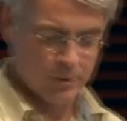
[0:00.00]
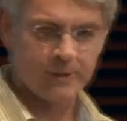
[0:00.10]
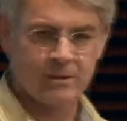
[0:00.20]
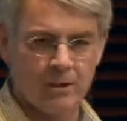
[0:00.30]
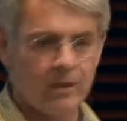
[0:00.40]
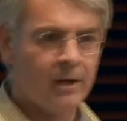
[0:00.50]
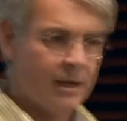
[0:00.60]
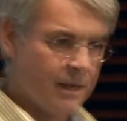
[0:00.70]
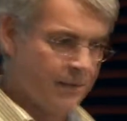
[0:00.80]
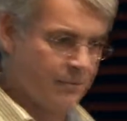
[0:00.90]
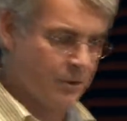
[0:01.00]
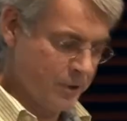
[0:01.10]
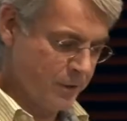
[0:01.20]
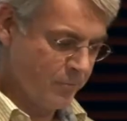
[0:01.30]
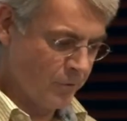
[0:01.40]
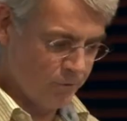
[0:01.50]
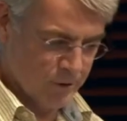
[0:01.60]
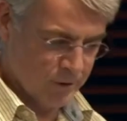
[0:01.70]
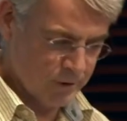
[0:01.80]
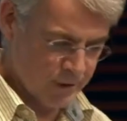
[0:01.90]
So even though Jim
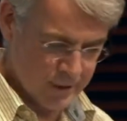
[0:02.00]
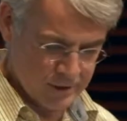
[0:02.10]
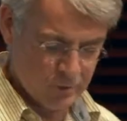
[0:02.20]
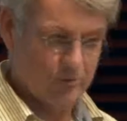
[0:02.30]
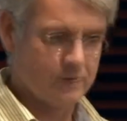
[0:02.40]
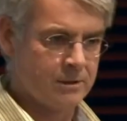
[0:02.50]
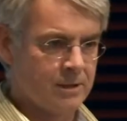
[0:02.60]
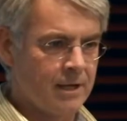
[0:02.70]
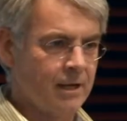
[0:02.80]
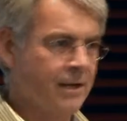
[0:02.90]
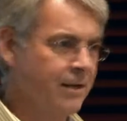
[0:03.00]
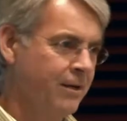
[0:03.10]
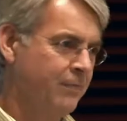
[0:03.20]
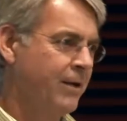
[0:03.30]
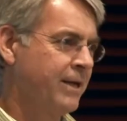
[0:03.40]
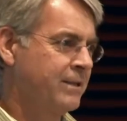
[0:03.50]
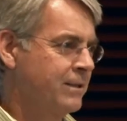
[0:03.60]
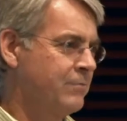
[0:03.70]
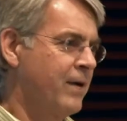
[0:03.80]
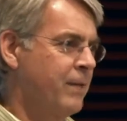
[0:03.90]
referred to these talks in advance as
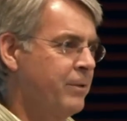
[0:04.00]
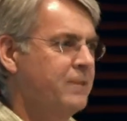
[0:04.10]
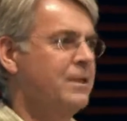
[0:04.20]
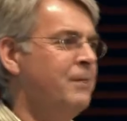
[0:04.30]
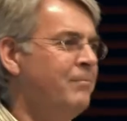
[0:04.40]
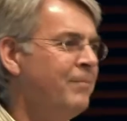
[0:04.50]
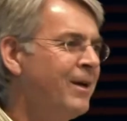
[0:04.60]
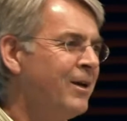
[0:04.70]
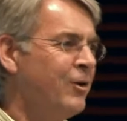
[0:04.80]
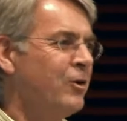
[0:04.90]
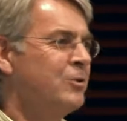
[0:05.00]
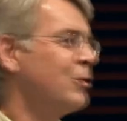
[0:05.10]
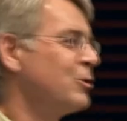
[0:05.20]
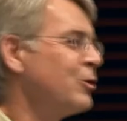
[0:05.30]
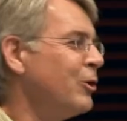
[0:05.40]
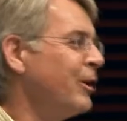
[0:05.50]
fabulous, I'm not so sure.